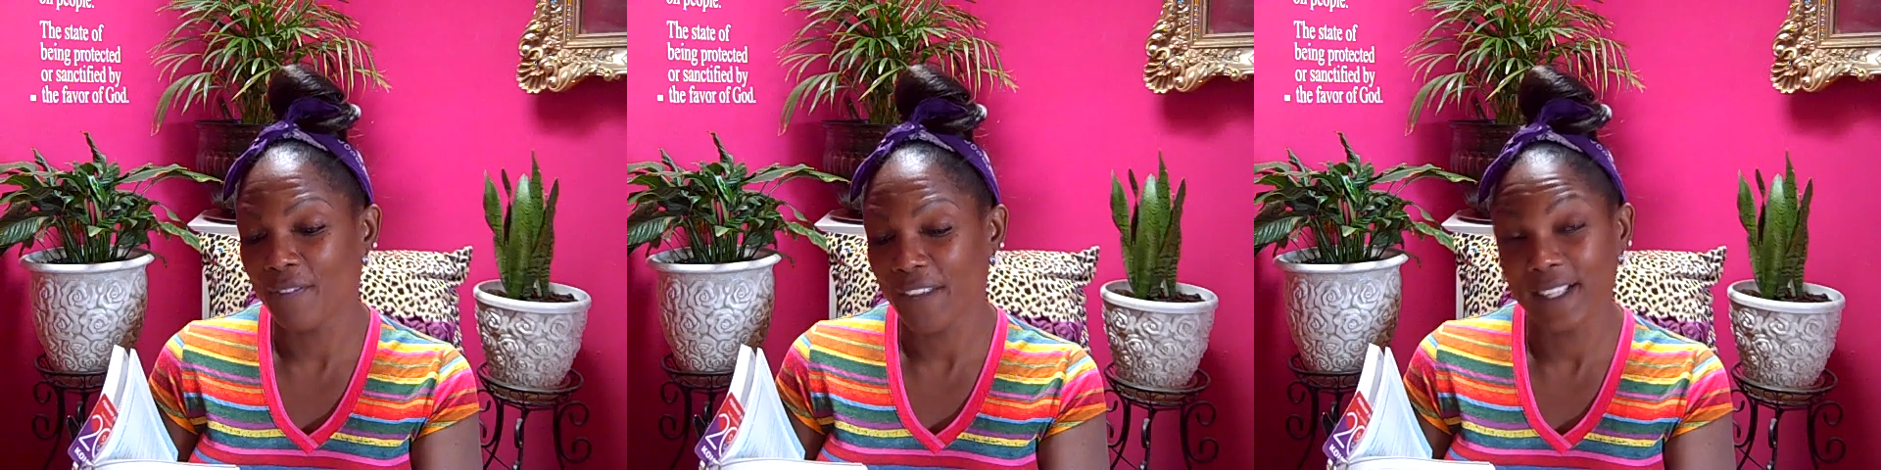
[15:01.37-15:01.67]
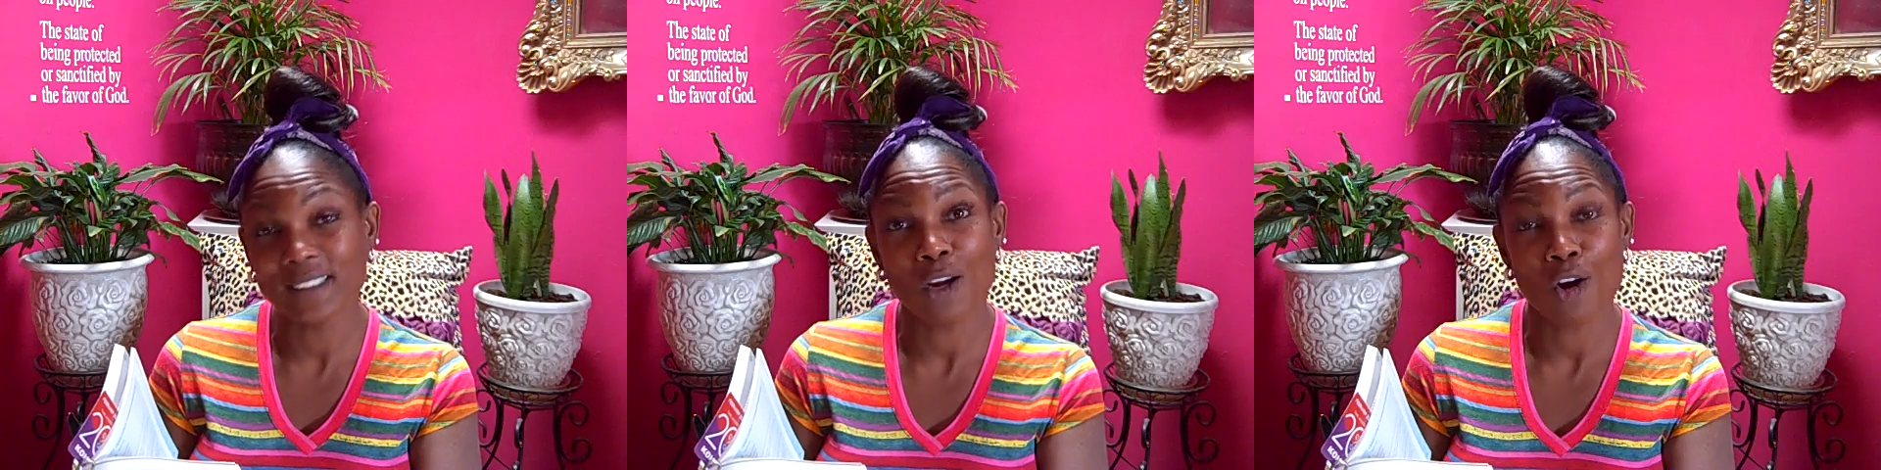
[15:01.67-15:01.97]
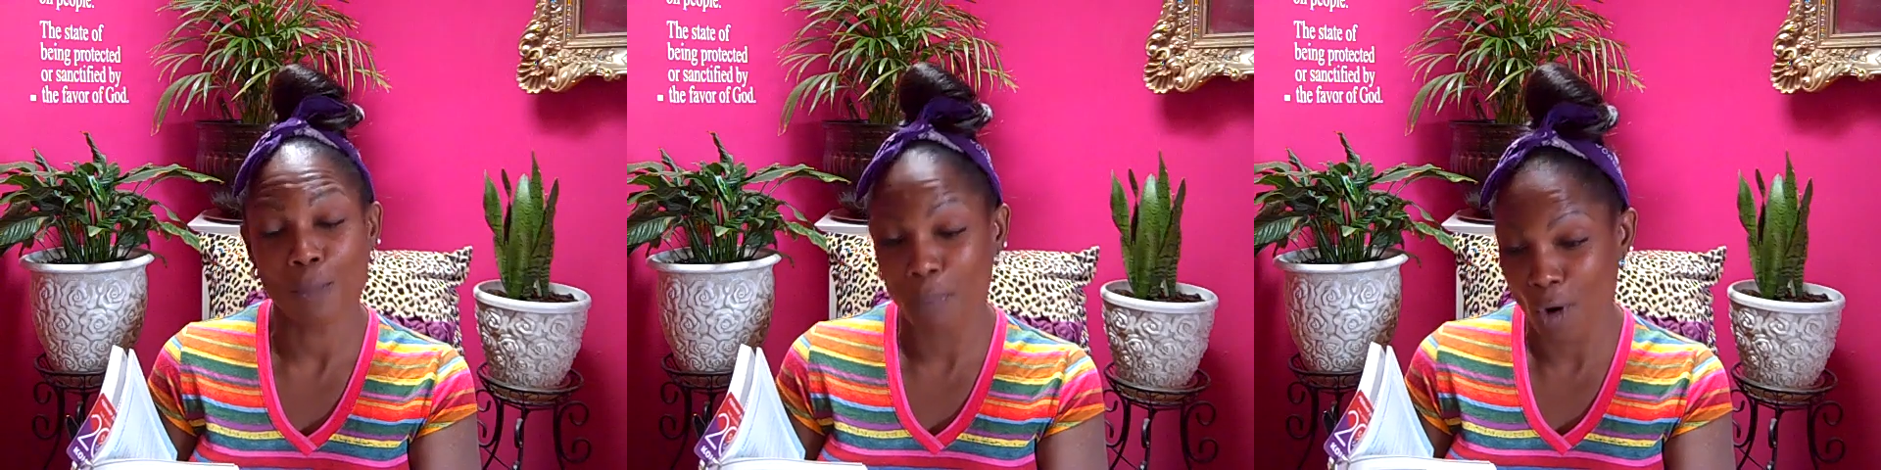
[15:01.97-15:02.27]
of his or
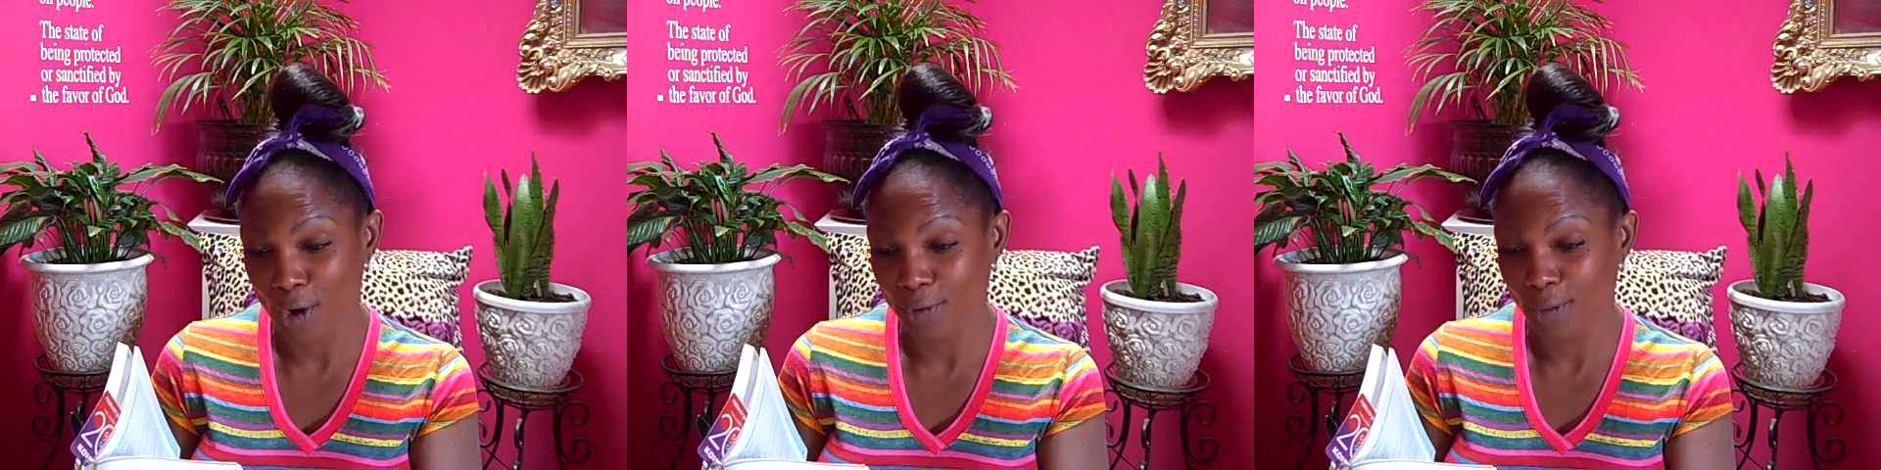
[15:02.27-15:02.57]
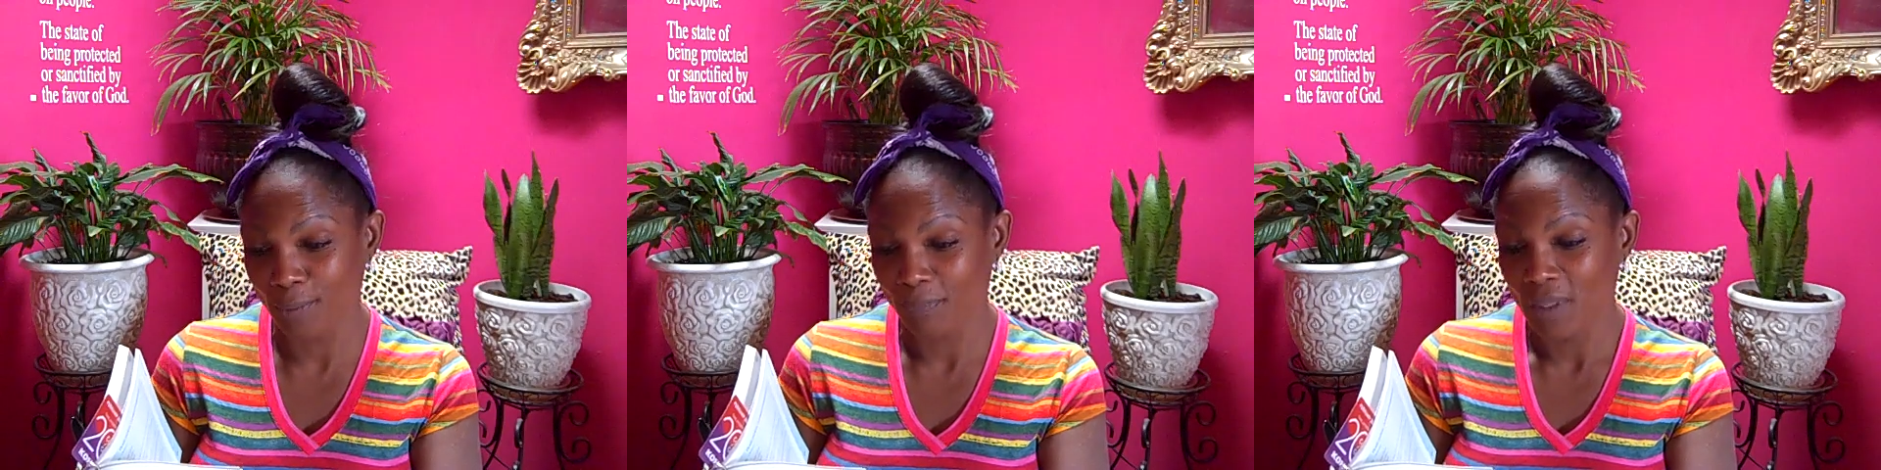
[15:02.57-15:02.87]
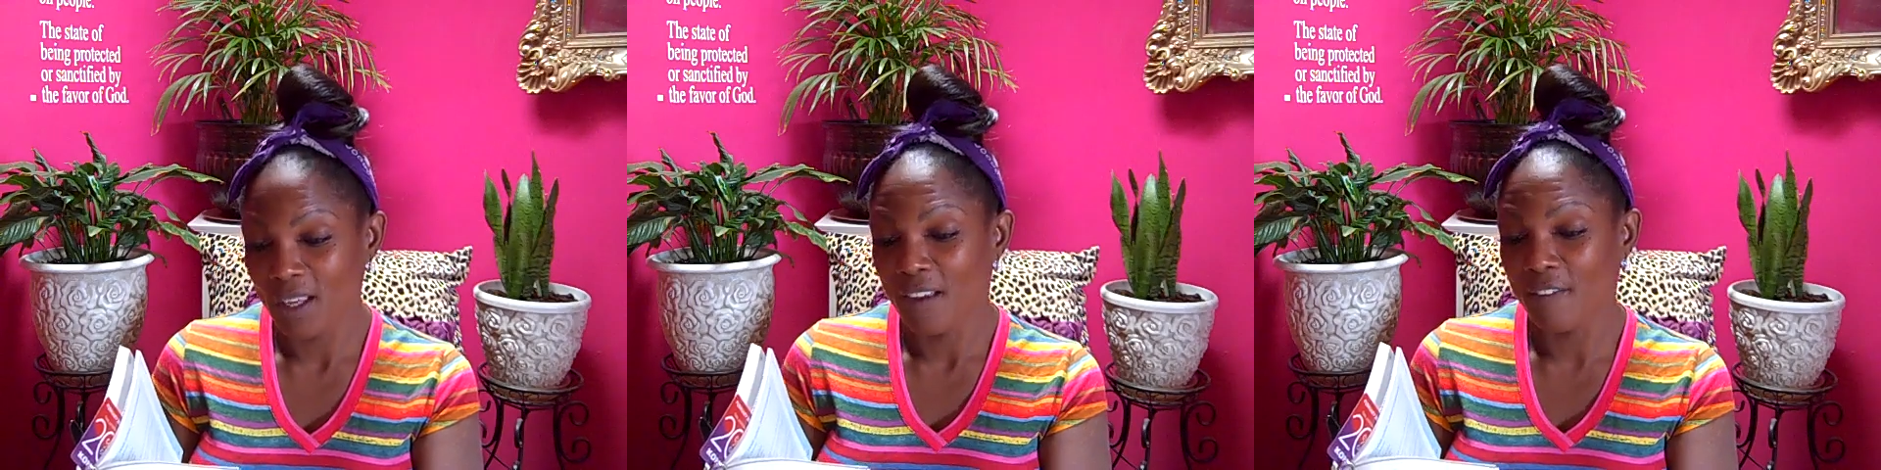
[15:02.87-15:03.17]
her partner.
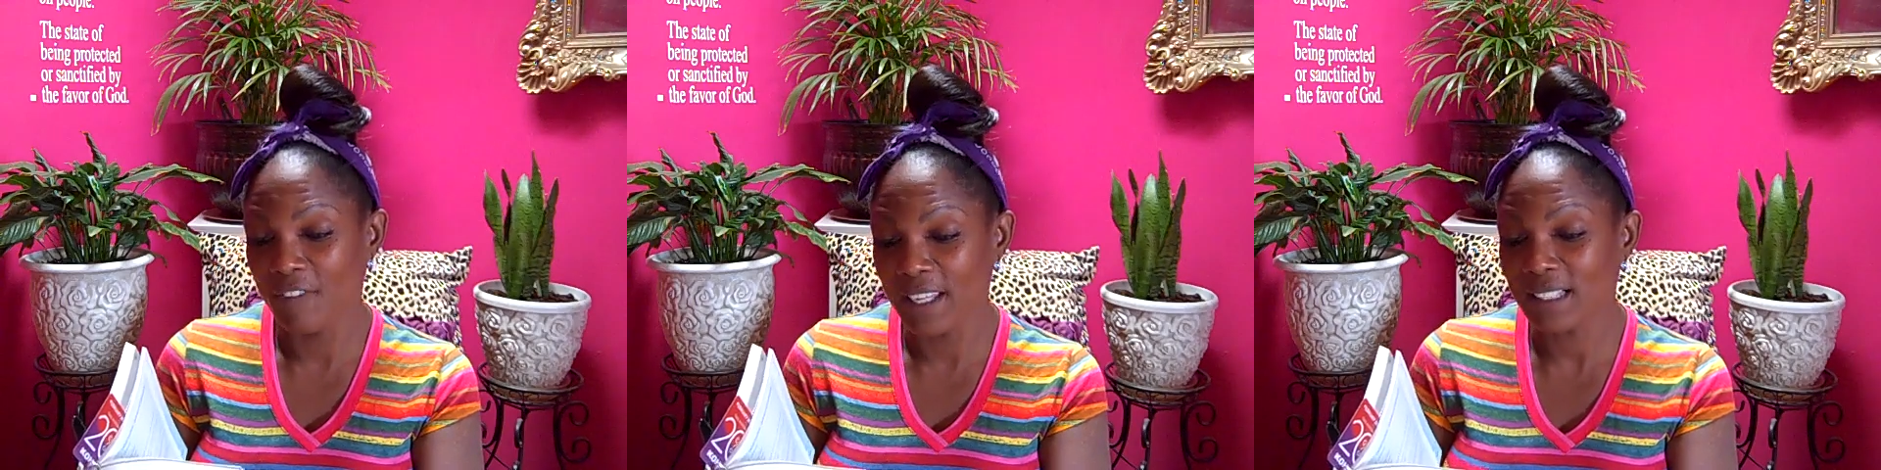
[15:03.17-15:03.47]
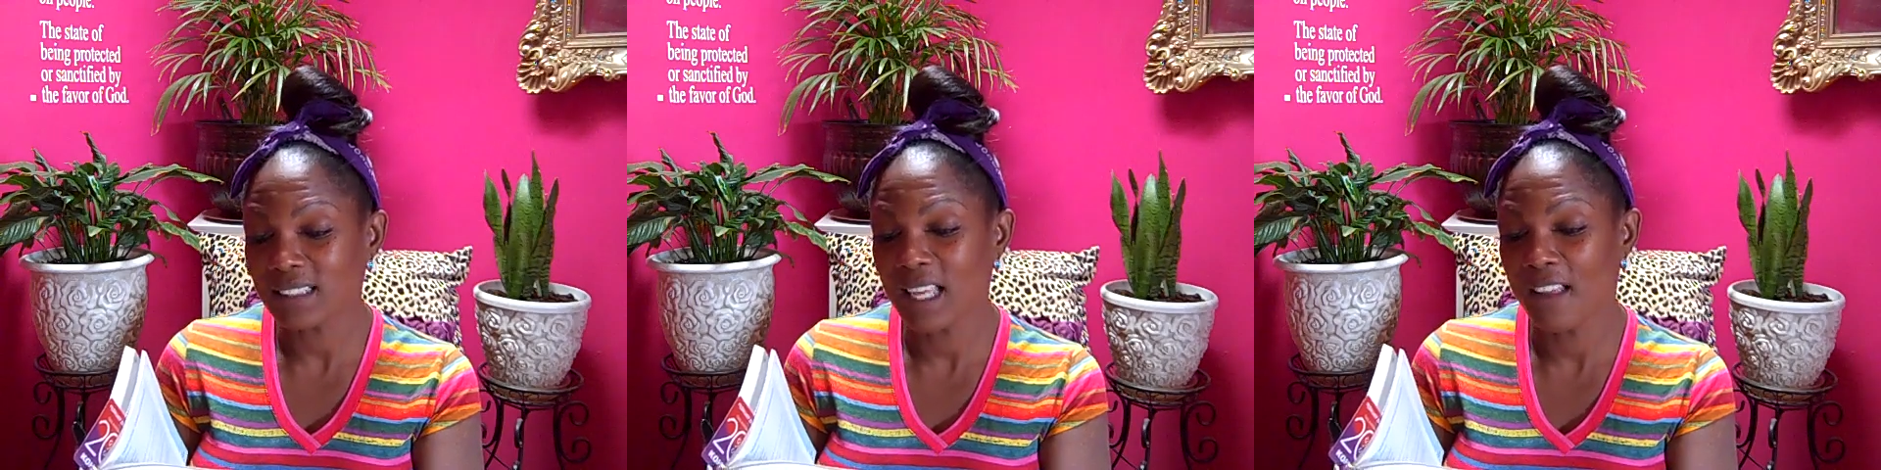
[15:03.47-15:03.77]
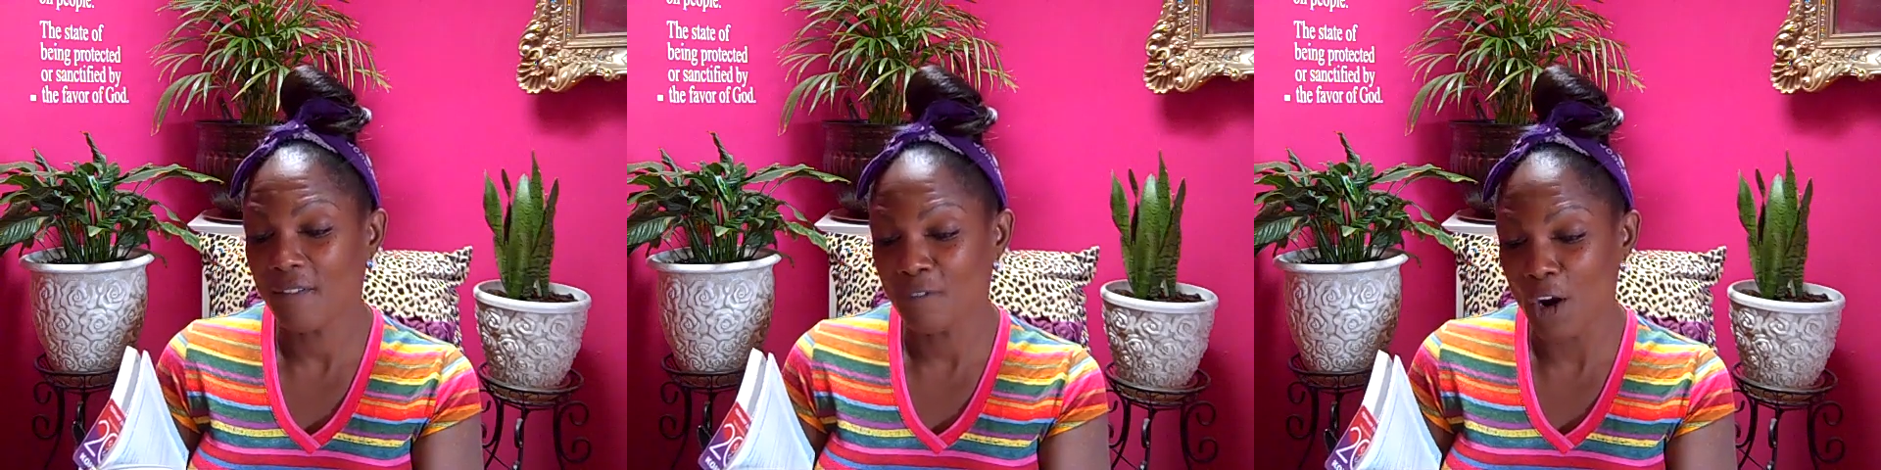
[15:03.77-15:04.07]
Venus
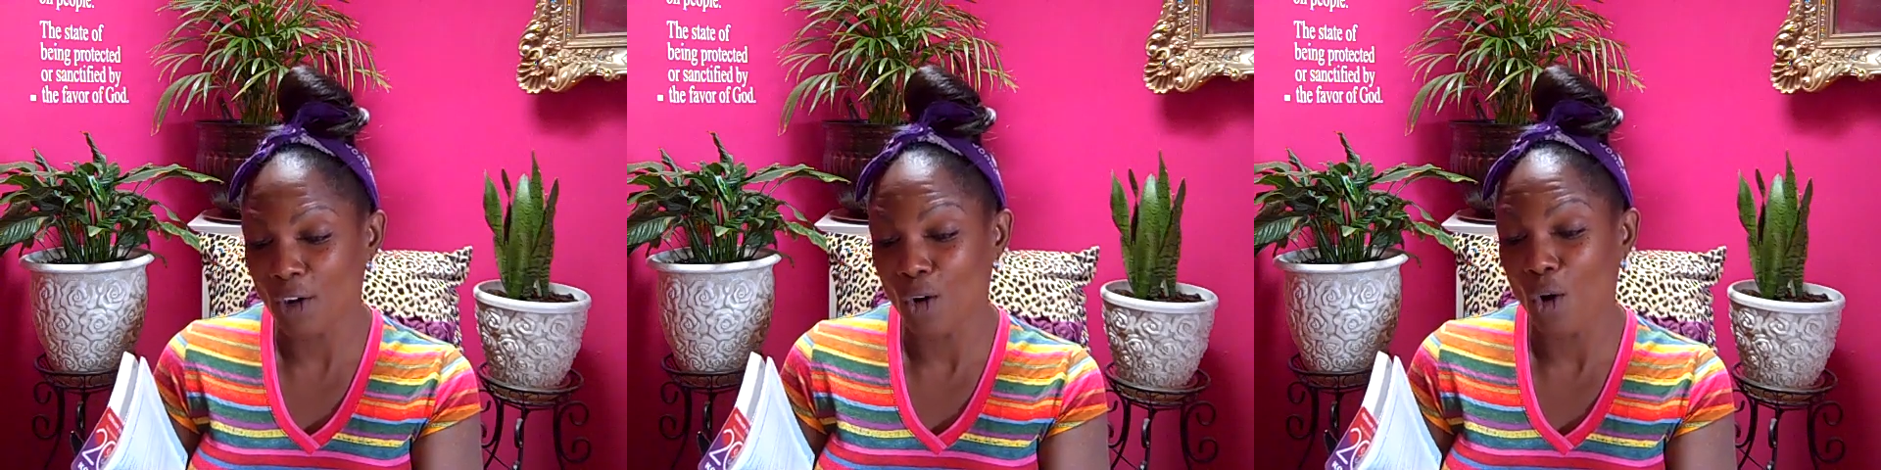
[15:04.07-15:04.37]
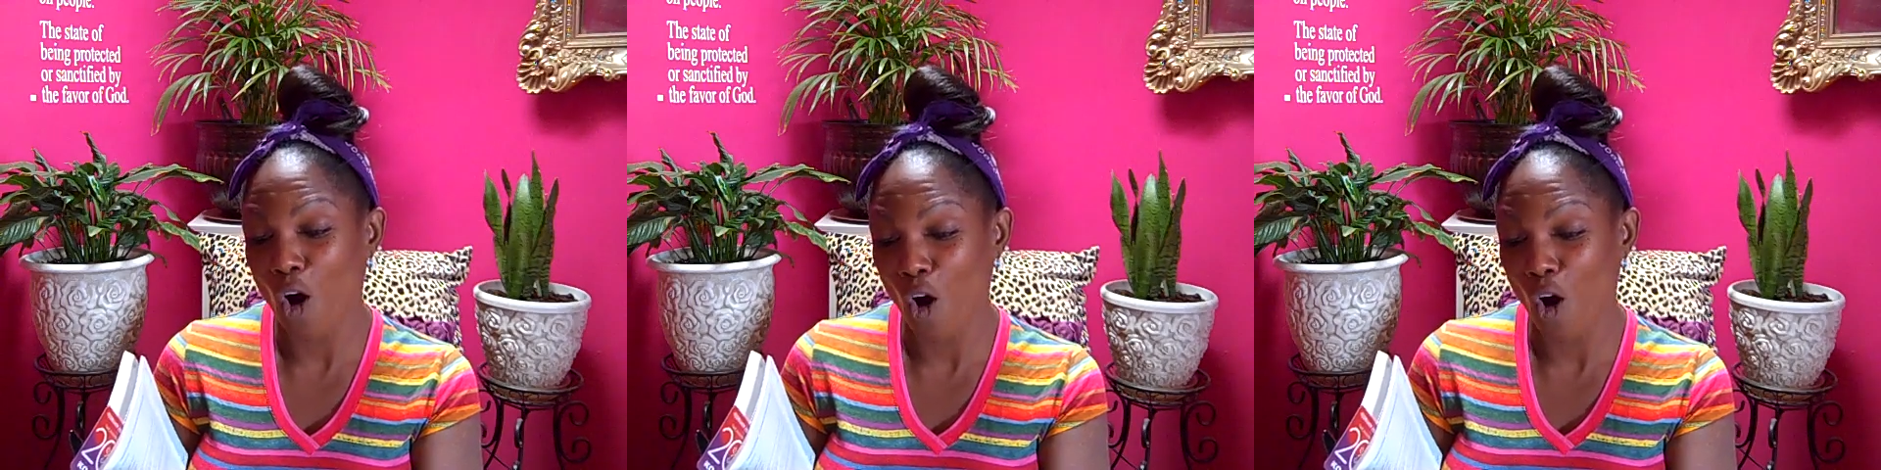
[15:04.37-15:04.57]
in Virgo